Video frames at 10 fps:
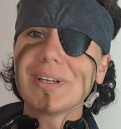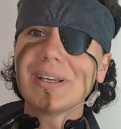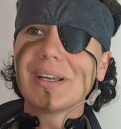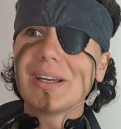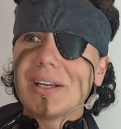
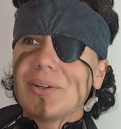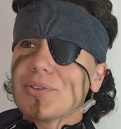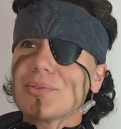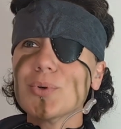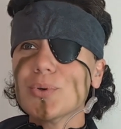It looks
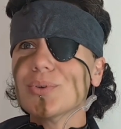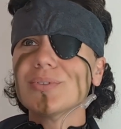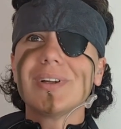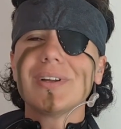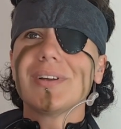more
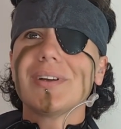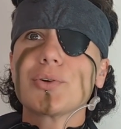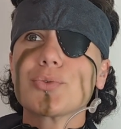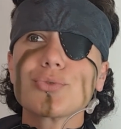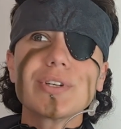
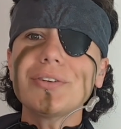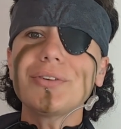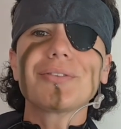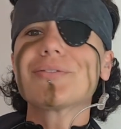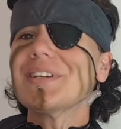real than
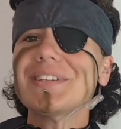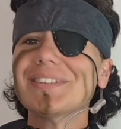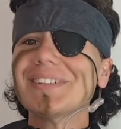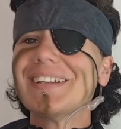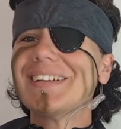real,
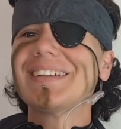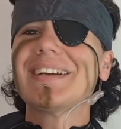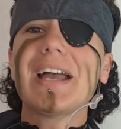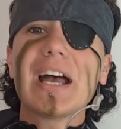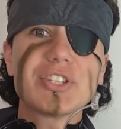a
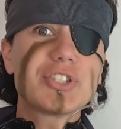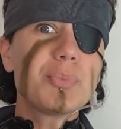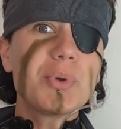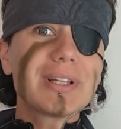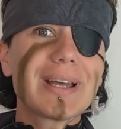
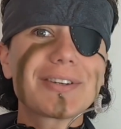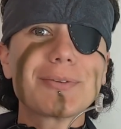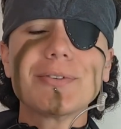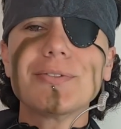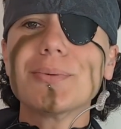simulacrum, if you
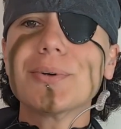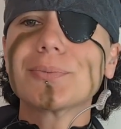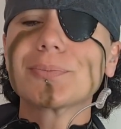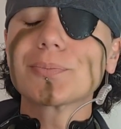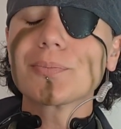will.
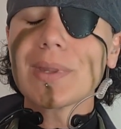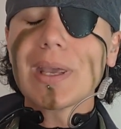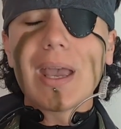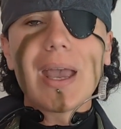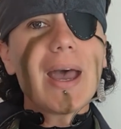
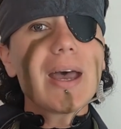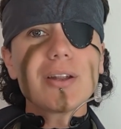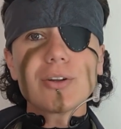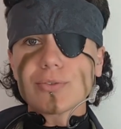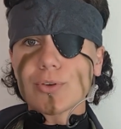And of
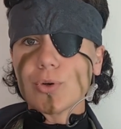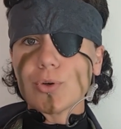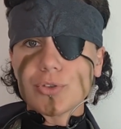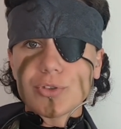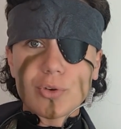course, no
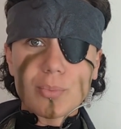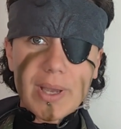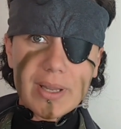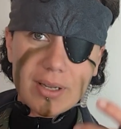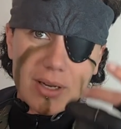
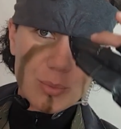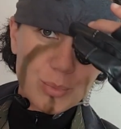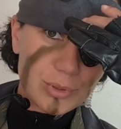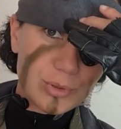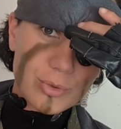bandana would
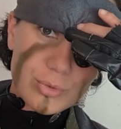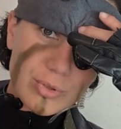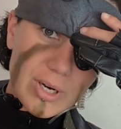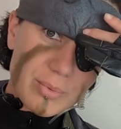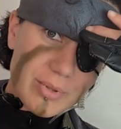look right
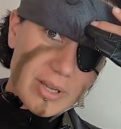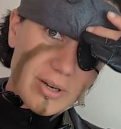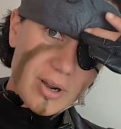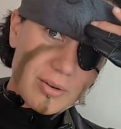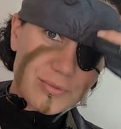without a
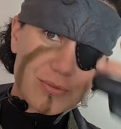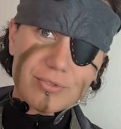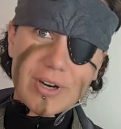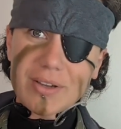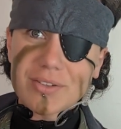frown
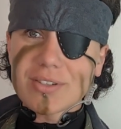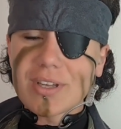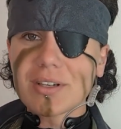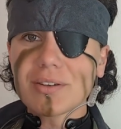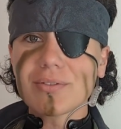set in
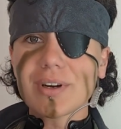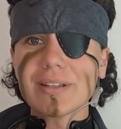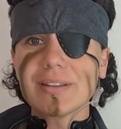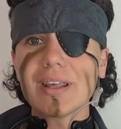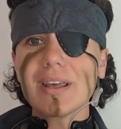right
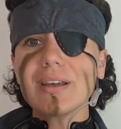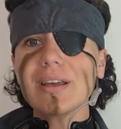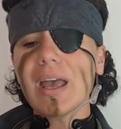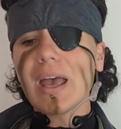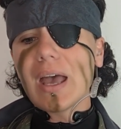there.
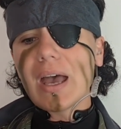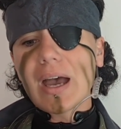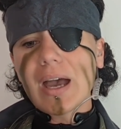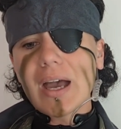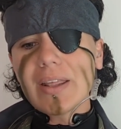And
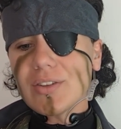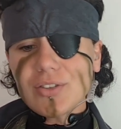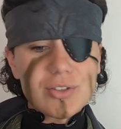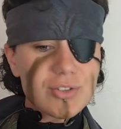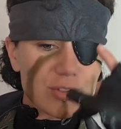that's
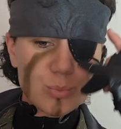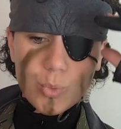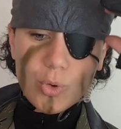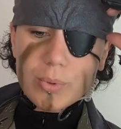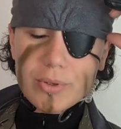just warbler.
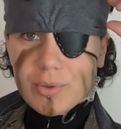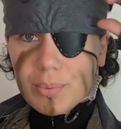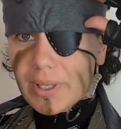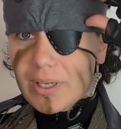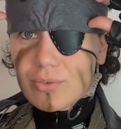It's a plate
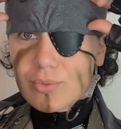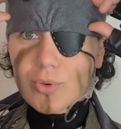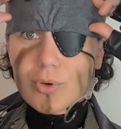of warbler.